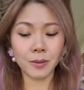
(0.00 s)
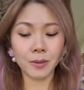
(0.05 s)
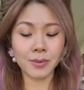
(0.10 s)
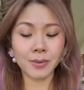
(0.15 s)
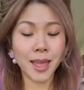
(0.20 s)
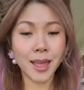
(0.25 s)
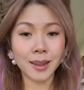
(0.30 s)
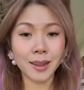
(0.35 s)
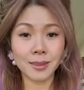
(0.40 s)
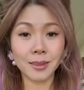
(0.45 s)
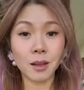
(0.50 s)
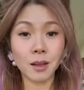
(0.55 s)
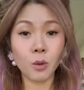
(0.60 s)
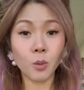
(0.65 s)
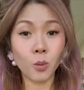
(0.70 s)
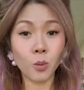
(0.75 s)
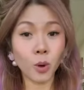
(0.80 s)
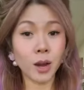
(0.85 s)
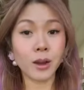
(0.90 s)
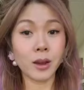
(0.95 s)
than
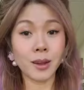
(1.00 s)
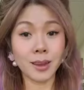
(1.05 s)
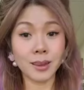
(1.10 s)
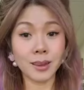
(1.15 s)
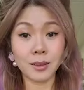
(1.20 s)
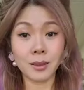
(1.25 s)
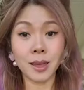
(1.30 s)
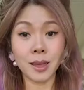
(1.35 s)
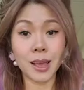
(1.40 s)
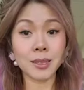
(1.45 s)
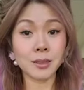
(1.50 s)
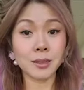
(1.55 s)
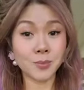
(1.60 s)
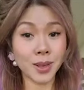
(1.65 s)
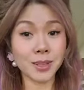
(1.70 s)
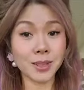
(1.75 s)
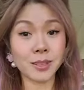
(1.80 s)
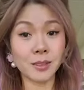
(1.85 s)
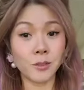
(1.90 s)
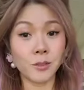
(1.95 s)
wearing
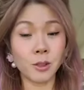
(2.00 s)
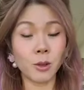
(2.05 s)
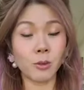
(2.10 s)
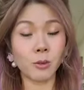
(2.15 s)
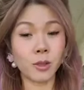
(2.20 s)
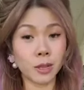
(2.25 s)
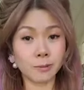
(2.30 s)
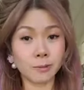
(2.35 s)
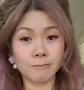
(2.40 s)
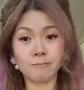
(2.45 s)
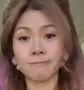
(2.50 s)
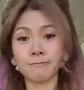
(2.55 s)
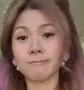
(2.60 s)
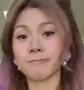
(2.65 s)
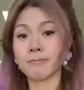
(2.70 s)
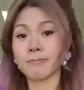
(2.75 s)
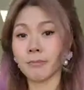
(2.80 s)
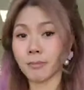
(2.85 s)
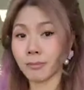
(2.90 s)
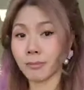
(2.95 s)
expensive clothing.
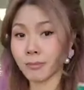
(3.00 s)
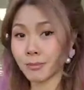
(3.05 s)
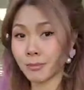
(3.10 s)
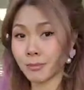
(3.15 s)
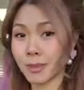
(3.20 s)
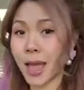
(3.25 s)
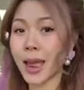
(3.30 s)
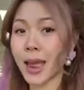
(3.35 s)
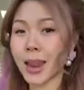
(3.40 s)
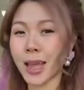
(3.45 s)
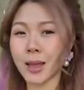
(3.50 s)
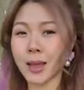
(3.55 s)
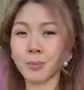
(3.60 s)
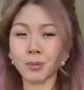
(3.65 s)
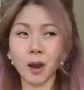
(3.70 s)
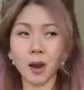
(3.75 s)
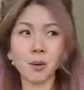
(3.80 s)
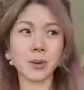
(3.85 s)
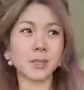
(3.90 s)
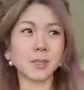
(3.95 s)
That I
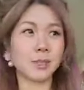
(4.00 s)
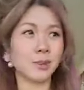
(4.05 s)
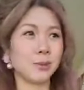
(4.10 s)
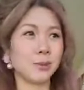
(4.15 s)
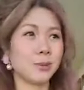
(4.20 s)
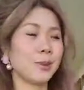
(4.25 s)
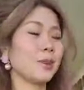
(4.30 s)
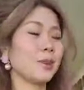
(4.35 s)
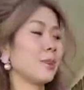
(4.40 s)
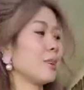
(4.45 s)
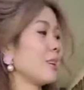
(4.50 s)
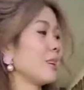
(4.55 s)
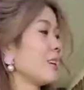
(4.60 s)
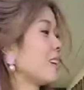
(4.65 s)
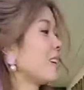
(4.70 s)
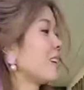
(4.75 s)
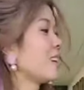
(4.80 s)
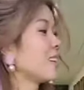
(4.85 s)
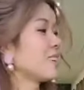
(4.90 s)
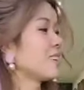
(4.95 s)
promise you.
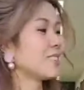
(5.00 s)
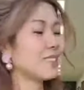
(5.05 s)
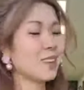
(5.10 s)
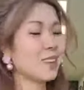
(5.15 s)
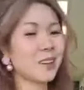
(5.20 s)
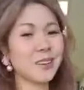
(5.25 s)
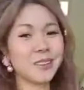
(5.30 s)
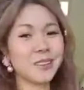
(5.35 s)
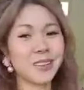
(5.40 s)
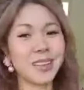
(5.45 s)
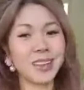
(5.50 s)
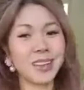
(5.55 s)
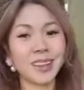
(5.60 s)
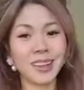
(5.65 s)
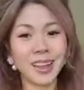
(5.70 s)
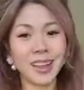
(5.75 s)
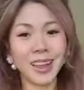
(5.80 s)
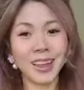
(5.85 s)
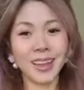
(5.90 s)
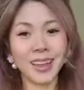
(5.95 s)
So,
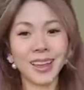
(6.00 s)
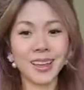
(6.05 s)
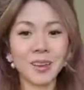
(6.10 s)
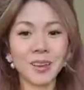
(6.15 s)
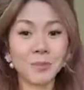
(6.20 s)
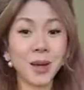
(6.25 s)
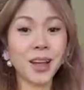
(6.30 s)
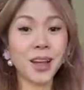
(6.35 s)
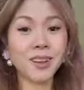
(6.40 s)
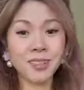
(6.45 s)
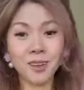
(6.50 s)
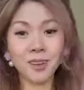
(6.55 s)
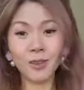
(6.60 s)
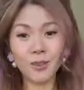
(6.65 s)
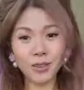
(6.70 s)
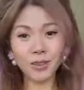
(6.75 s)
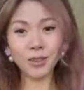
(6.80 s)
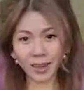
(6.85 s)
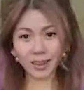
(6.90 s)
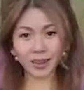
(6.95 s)
like, my
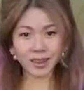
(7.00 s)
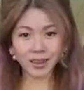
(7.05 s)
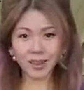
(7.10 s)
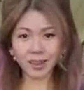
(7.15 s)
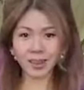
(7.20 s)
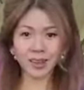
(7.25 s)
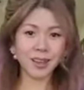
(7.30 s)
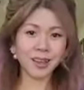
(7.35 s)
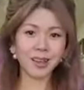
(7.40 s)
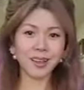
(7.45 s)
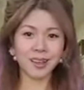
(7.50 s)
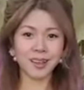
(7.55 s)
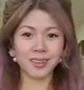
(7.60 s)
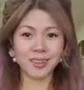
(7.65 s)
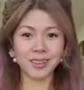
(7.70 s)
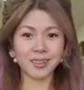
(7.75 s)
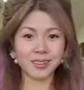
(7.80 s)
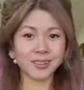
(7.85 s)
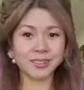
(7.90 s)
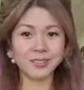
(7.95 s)
clothing uh,
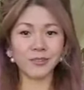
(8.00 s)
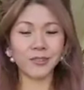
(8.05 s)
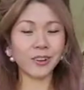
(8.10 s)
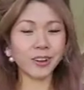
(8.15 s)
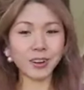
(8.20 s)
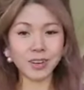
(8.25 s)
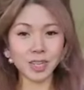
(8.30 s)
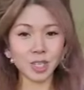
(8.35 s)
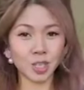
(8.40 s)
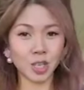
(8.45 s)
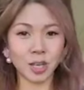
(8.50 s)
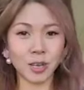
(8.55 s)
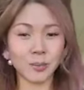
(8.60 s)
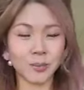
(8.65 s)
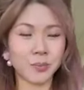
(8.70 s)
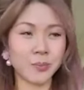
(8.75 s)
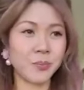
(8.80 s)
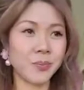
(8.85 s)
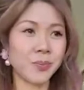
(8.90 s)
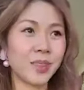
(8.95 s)
is very cheap.
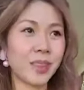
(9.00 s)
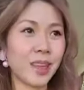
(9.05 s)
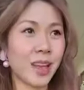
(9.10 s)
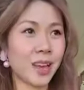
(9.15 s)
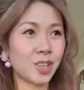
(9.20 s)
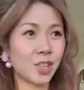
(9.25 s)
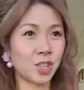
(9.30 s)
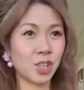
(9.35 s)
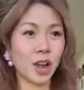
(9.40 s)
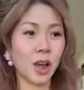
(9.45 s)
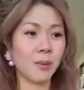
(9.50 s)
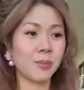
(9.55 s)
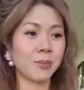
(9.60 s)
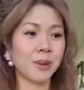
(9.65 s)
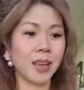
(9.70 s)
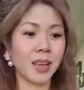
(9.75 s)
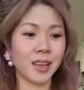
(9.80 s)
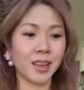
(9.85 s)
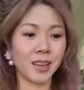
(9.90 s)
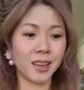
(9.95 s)
I shop
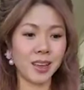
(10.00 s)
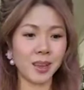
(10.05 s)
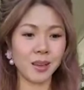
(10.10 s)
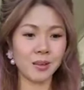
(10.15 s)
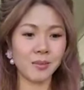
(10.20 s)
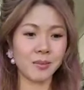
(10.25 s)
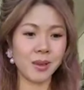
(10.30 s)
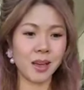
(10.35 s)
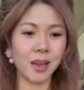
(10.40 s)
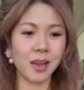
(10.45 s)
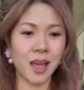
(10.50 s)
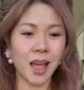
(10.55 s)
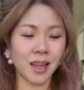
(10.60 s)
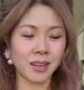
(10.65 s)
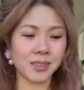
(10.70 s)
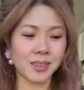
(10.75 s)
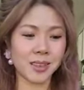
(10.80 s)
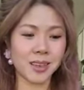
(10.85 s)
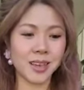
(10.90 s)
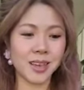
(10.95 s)
like at
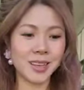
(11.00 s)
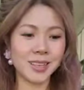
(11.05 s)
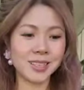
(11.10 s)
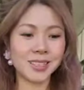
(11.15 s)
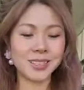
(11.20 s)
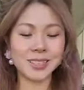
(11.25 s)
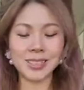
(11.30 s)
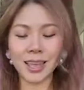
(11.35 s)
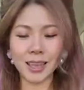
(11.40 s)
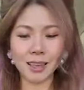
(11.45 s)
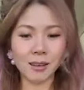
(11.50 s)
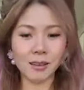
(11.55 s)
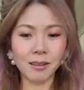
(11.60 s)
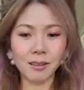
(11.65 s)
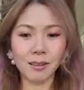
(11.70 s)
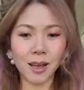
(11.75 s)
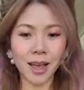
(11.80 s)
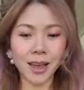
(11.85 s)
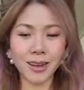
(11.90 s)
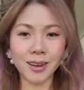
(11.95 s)

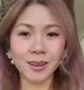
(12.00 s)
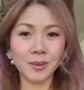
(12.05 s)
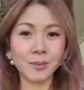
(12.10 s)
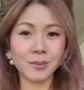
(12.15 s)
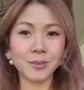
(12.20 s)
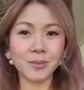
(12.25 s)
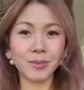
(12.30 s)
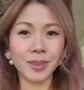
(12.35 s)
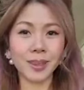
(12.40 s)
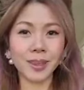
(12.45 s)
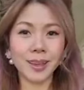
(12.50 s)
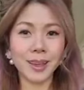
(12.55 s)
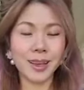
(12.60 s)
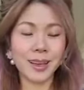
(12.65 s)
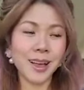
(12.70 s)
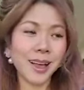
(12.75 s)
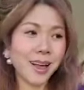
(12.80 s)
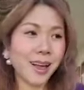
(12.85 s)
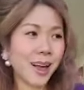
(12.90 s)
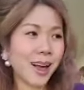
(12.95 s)
sale item
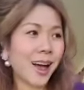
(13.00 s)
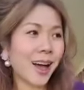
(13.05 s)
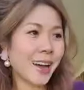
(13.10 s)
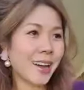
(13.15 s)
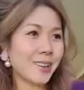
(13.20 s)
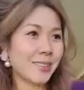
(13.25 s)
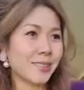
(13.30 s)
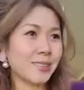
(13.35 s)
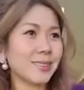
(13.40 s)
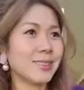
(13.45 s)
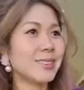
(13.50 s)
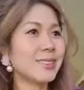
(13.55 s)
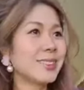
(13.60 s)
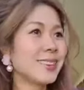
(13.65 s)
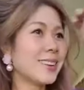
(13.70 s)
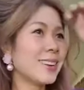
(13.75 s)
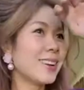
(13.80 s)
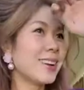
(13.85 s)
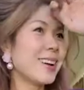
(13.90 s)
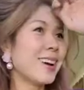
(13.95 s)
aisle,
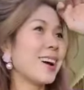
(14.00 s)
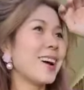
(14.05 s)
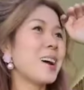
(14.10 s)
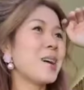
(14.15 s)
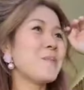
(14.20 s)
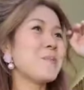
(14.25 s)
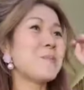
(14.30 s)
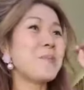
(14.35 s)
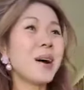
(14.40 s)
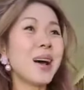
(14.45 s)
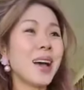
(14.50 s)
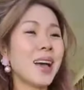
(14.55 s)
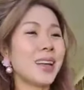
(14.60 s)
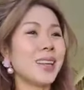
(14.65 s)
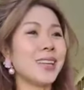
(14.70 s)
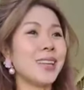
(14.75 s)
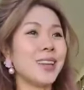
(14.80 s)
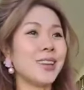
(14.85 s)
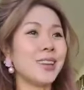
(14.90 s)
but